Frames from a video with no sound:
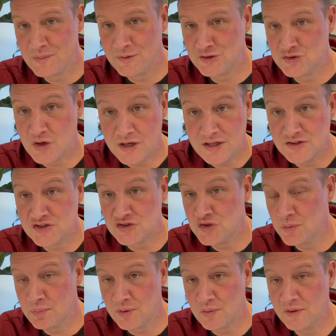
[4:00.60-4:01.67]
drunken
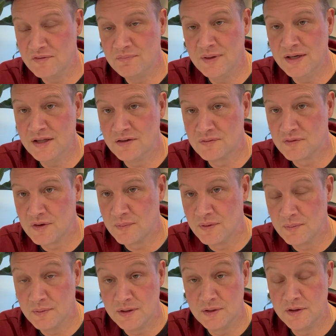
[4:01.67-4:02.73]
stupor we've been in for a
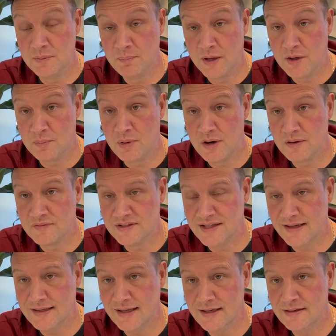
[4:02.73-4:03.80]
little better part of a
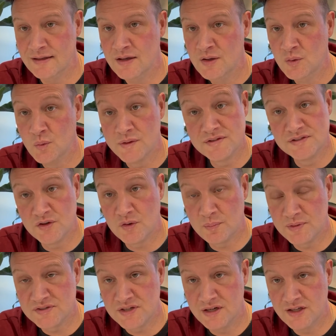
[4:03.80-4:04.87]
decade with
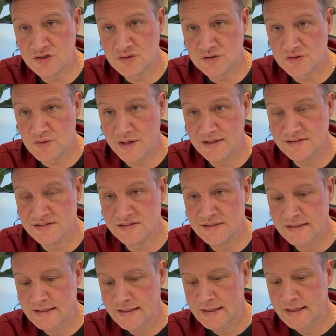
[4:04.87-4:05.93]
0% interest rates.
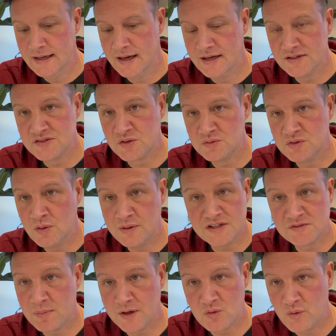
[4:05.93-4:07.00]
So don't
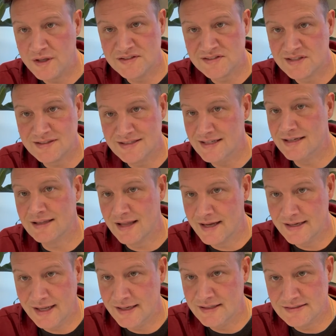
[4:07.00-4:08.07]
expect rates to
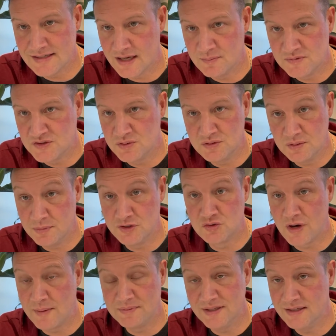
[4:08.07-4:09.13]
decline anytime soon, to be
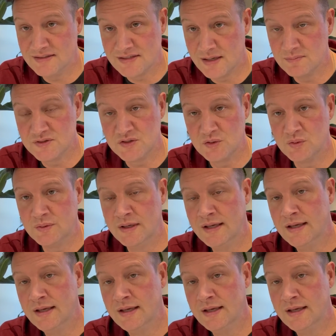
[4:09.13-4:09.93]
dropped anytime soon.